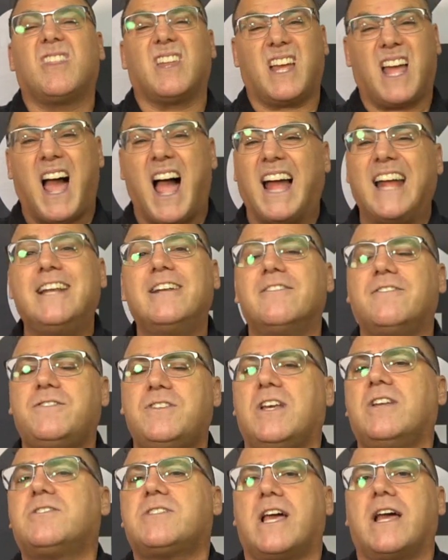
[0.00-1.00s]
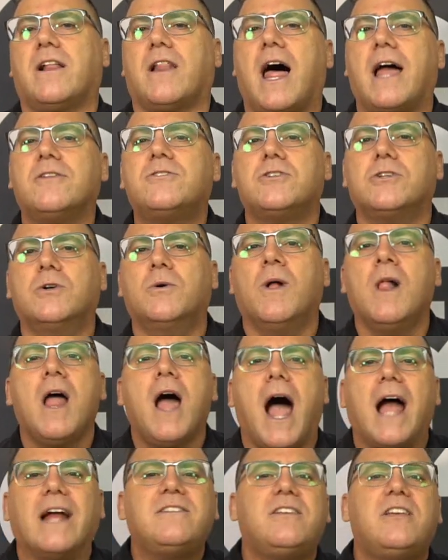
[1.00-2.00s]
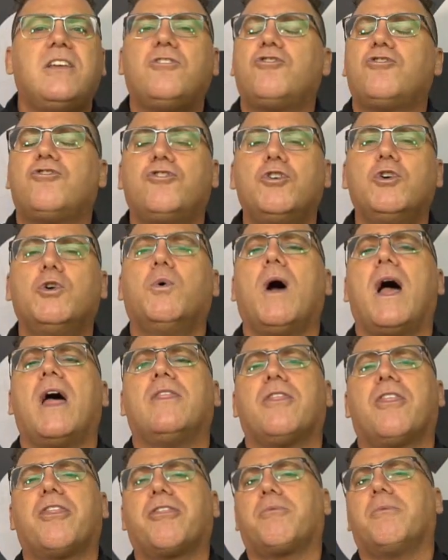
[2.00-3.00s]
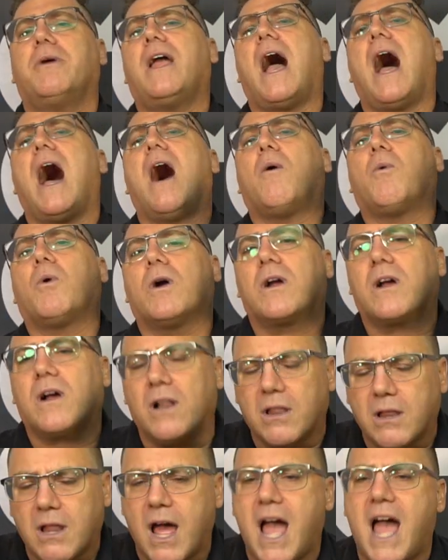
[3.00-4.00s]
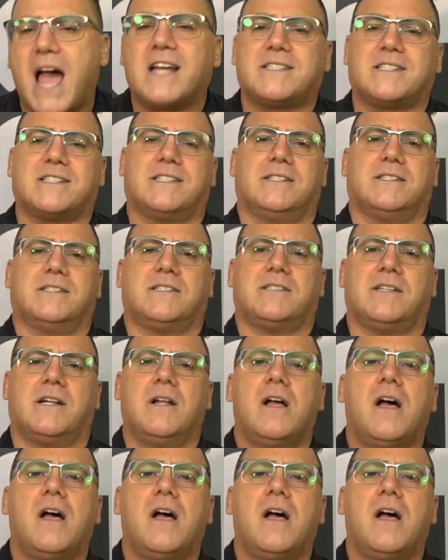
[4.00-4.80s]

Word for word: the kind of detail I do. I teach 2- and 3-hour classes